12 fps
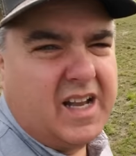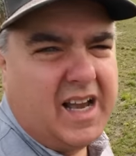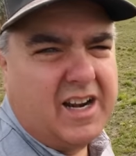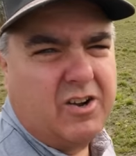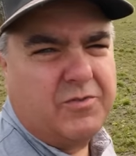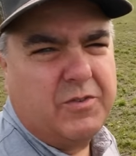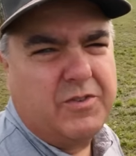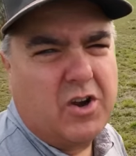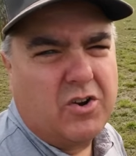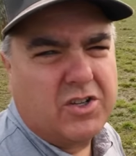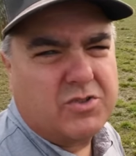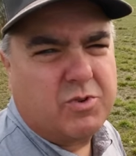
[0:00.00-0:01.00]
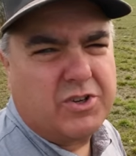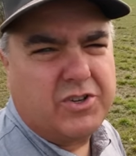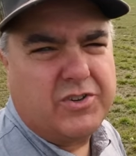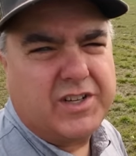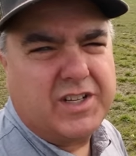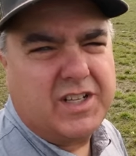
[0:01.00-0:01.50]
I don't know if you've noticed, we're
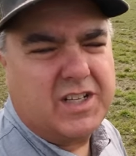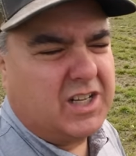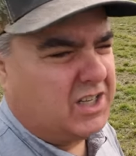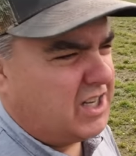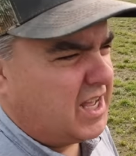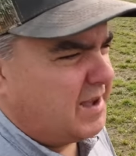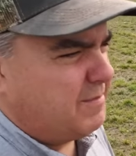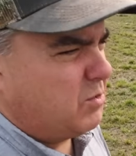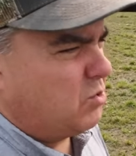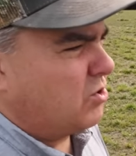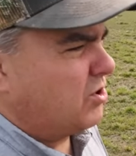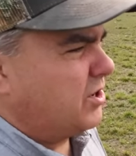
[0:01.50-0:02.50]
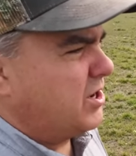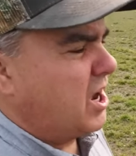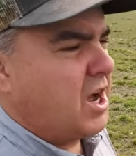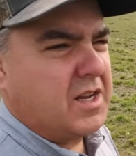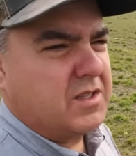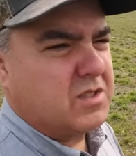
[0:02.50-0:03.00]
doing a lot more
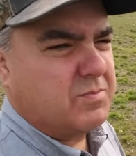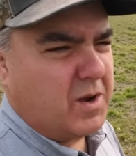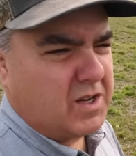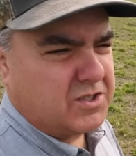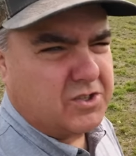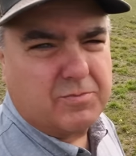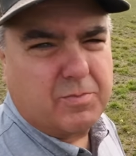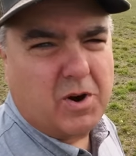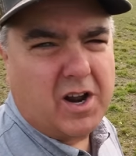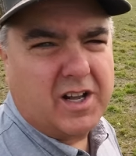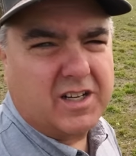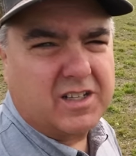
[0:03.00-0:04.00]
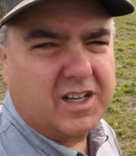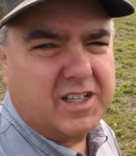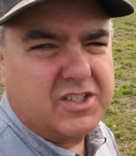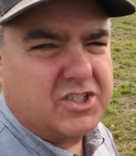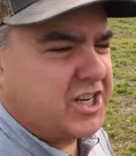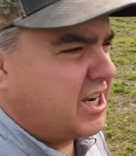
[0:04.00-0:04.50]
non-sponsored product on
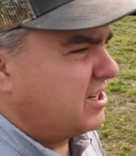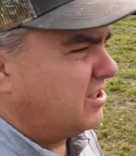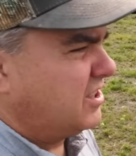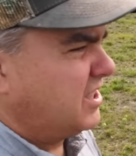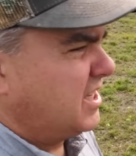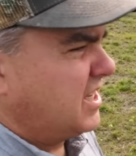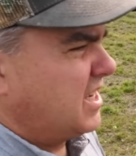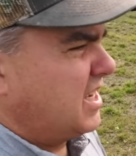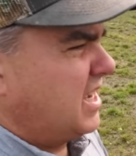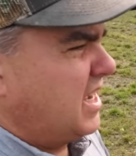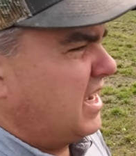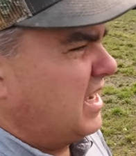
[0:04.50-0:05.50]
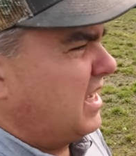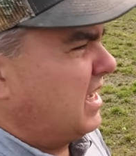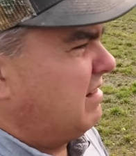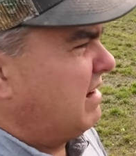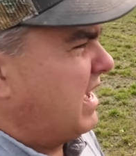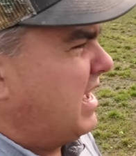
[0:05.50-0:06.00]
this channel.
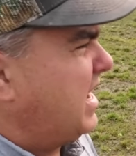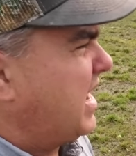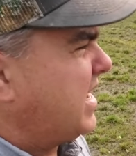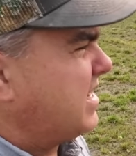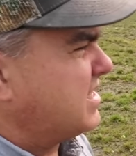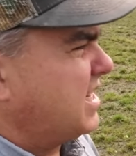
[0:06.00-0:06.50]
I guess